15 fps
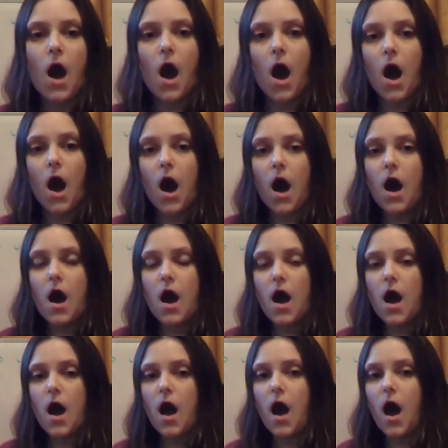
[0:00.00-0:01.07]
Ah,
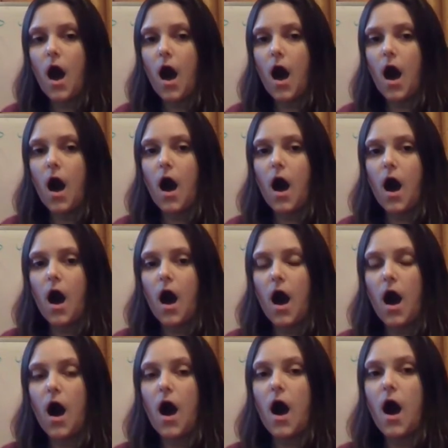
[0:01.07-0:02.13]
ah,
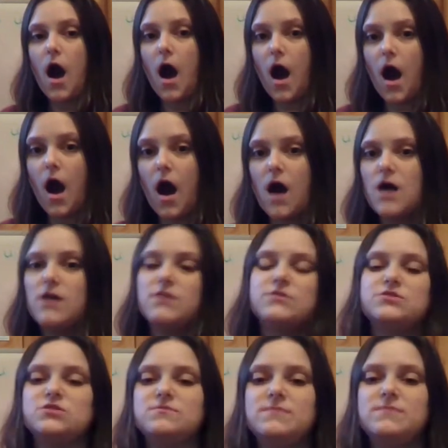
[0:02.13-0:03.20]
ah, ah,
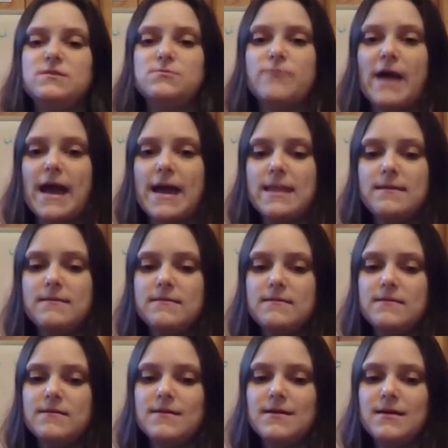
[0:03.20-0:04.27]
should be red.
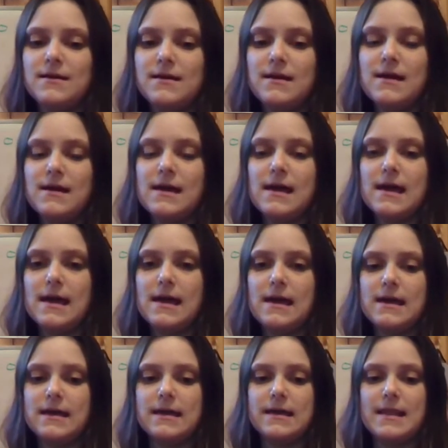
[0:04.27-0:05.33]

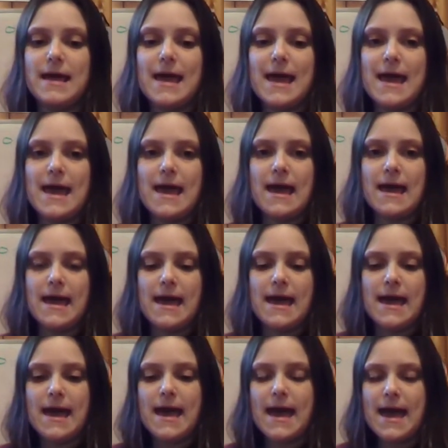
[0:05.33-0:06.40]
And eh,
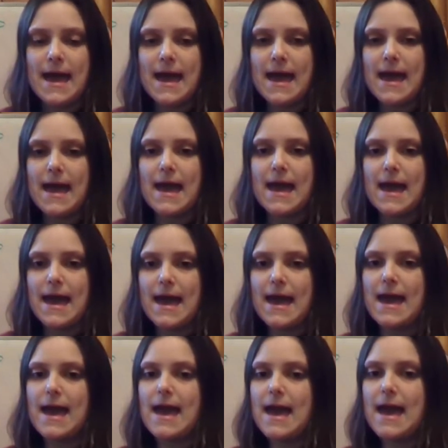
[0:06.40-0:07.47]
eh,
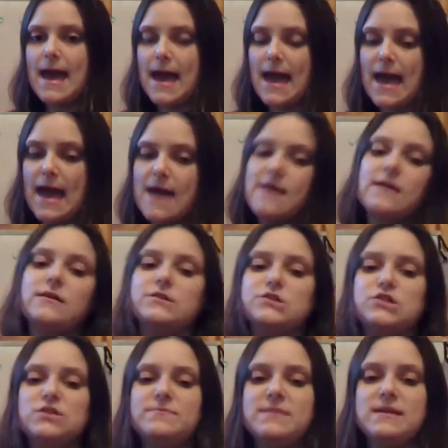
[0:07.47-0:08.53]
eh,
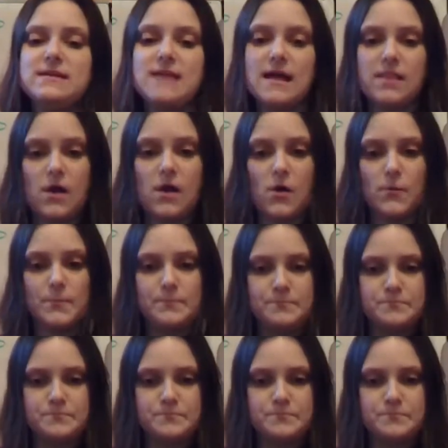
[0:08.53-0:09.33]
should be yellow.